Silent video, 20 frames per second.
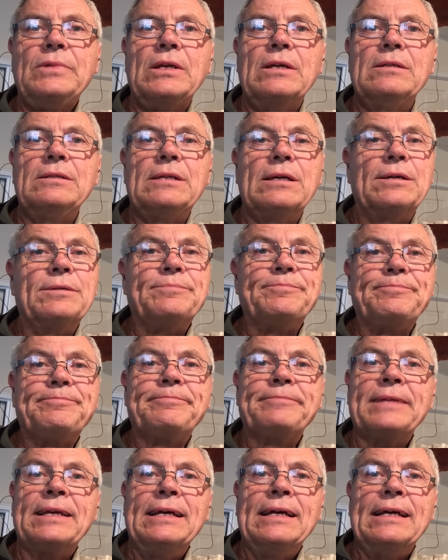So
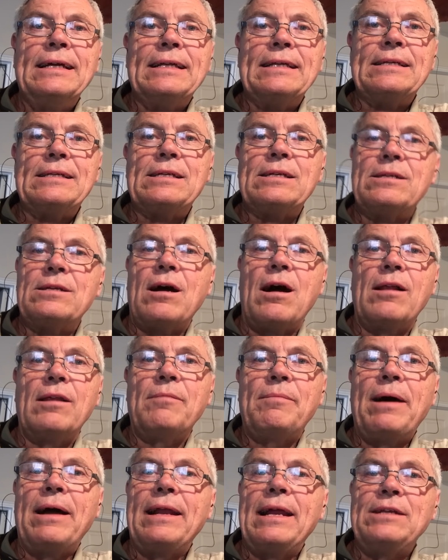this is all
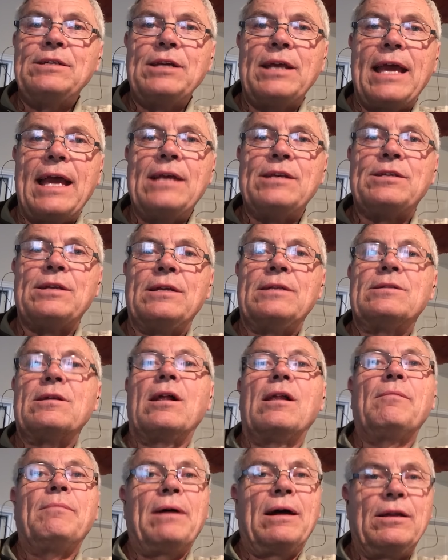about education. It's all
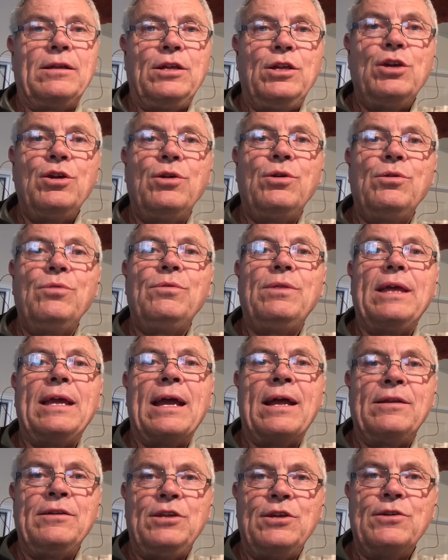about you, the
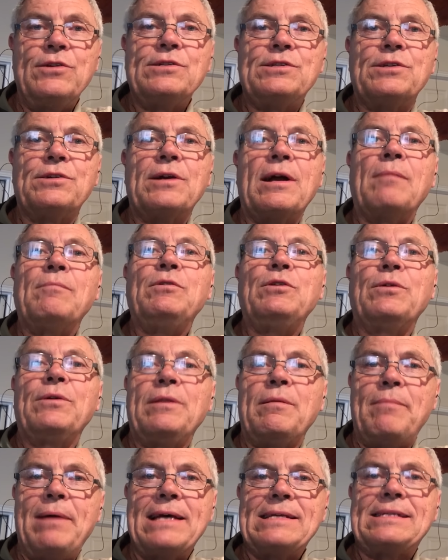end user. I'm doing the
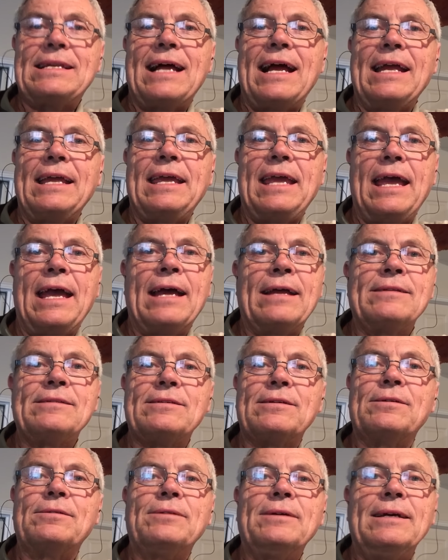best I can,
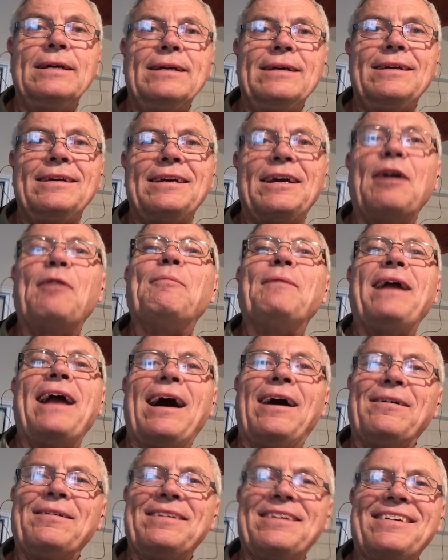so help me
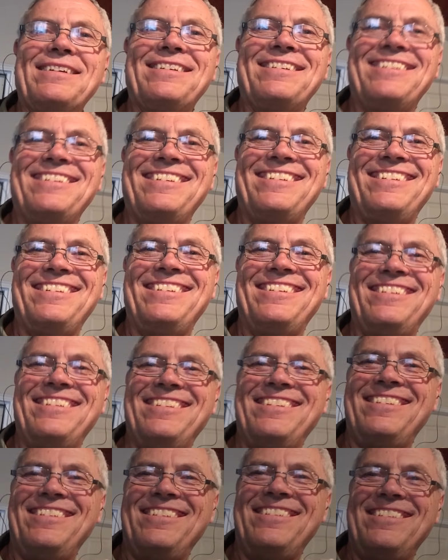out.
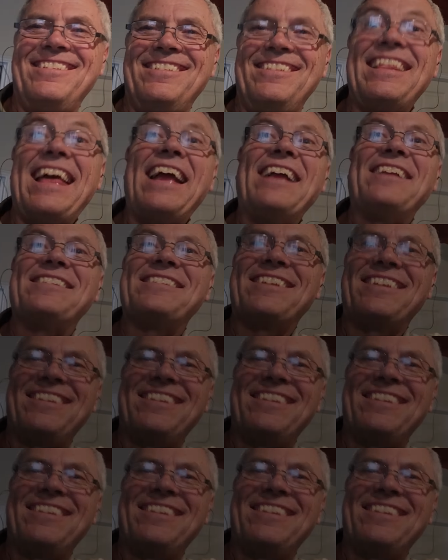Thanks.